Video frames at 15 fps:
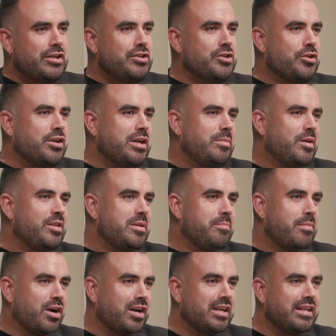and you're talking about the
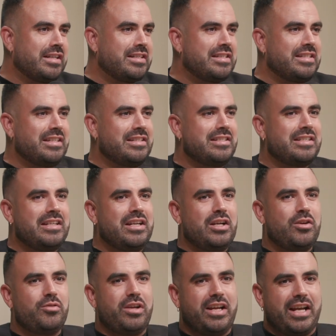markets and
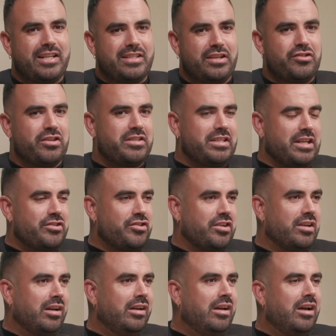et cetera, et
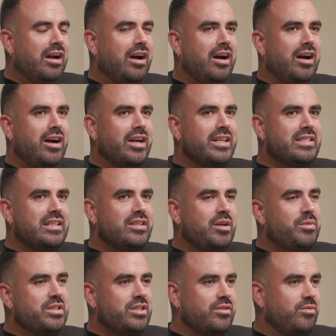cetera. I said I
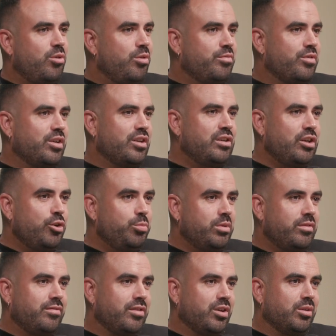want to offer a global
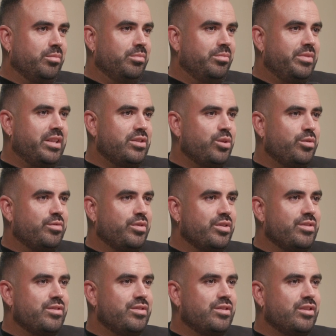firm that
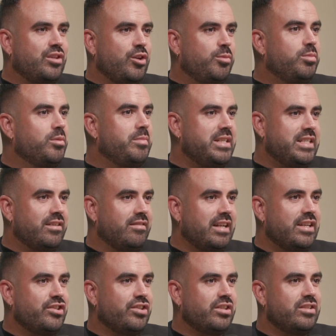offers global media
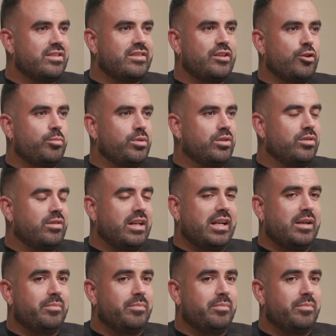relations, global